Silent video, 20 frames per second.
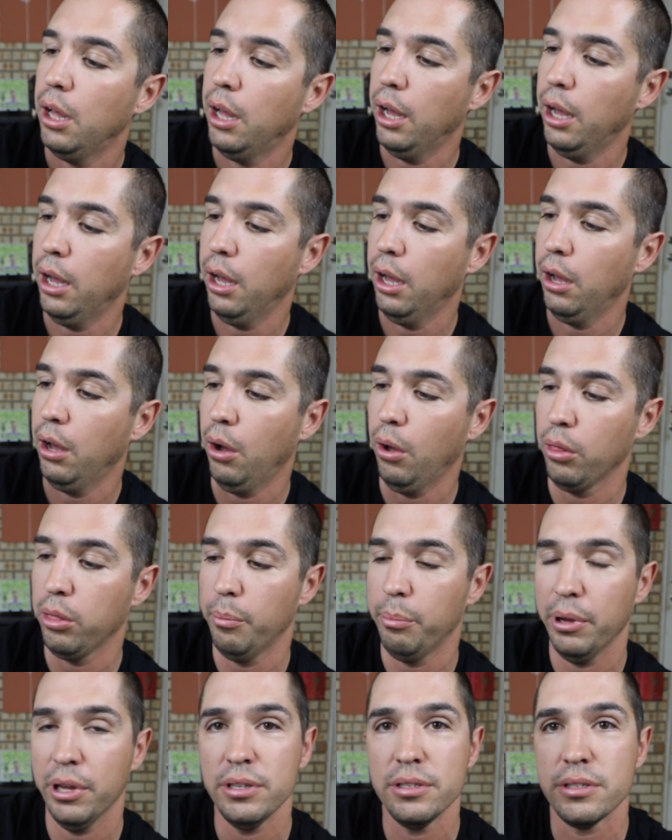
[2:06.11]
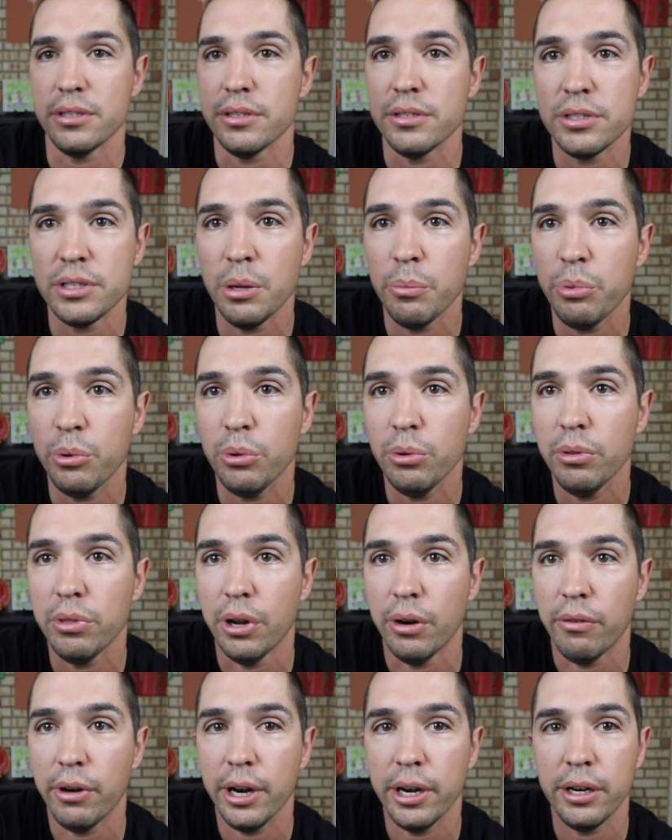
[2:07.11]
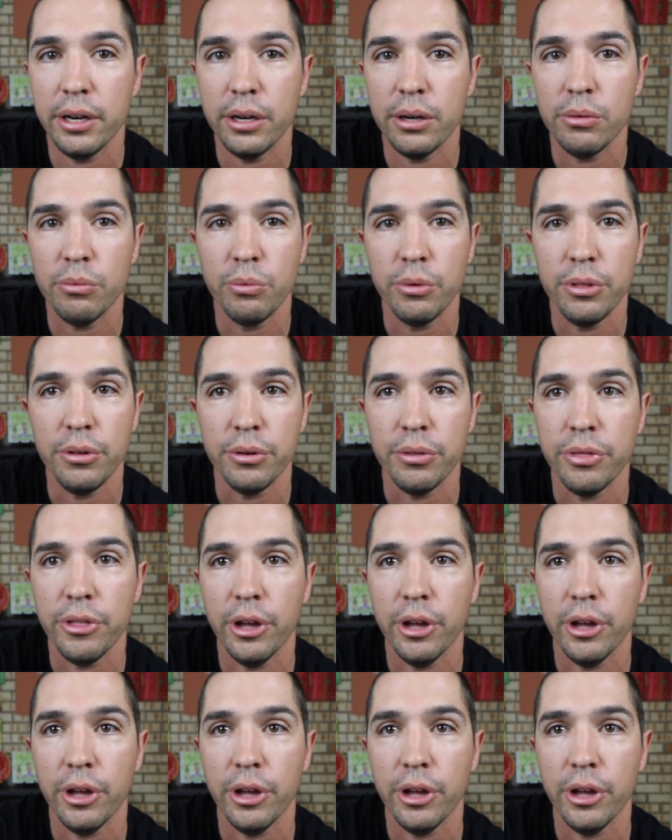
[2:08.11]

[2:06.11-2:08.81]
All the buttons are simple. They're right here with your